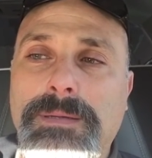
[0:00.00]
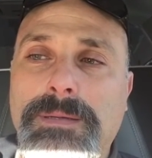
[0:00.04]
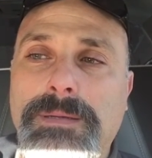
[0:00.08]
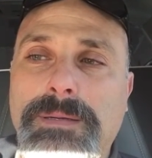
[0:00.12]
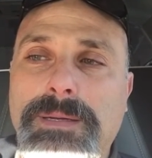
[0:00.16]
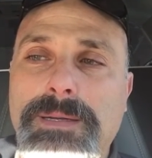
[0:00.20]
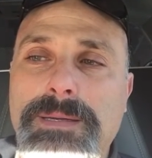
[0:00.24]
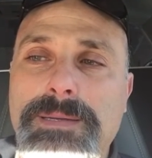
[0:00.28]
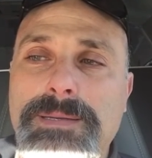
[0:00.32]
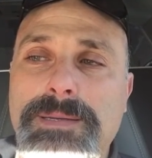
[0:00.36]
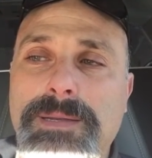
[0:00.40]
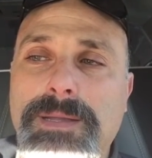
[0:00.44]

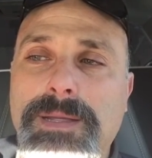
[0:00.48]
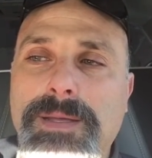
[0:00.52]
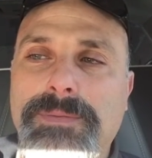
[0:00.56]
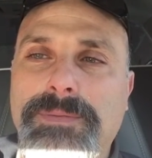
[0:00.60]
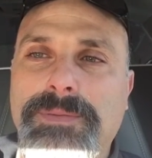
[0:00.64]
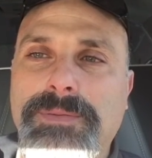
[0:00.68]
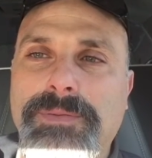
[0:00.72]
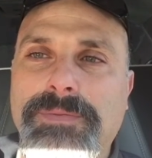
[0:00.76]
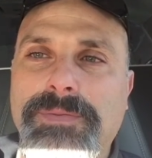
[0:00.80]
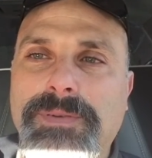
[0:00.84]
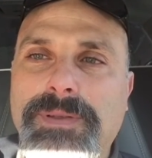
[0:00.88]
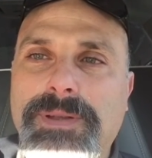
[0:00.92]
I still have
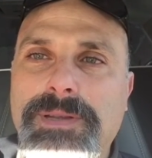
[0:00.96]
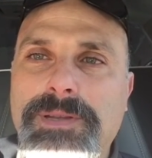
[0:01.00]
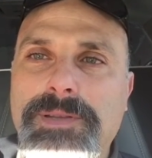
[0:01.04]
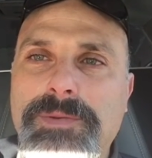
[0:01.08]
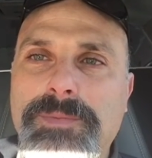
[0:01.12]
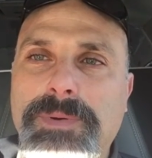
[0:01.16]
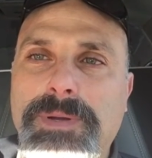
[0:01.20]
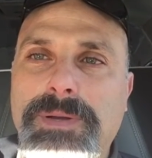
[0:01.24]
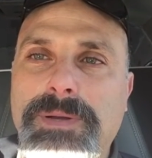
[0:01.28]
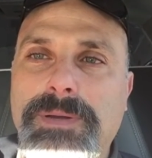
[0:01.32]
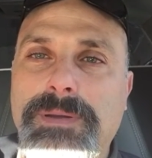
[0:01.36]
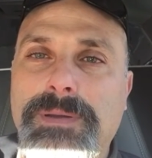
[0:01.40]
to
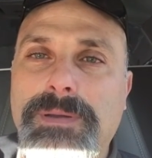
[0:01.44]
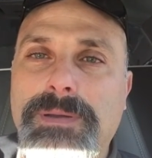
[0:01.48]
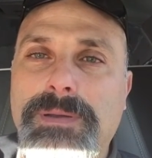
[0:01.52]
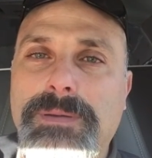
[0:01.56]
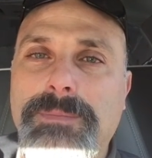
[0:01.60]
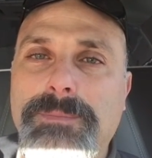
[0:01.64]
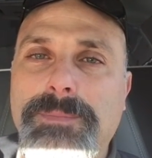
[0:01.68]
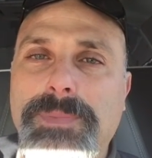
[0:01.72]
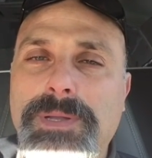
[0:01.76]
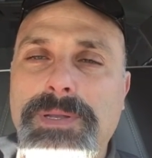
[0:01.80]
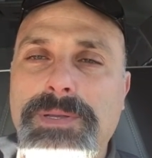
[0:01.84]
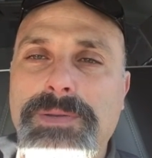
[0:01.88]
finish my
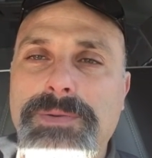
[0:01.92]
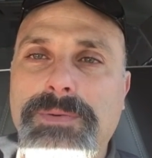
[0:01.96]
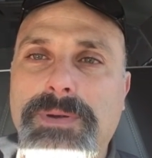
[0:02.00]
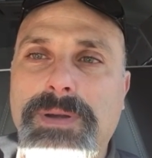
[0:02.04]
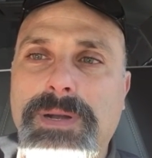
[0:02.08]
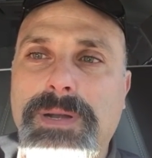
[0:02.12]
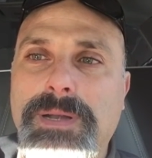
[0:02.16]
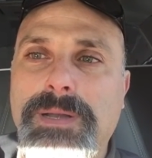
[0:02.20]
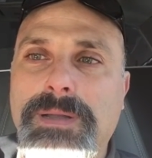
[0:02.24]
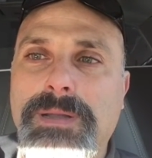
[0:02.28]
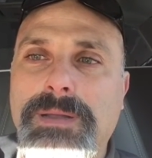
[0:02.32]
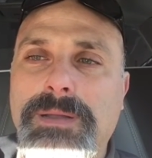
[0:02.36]
bus run.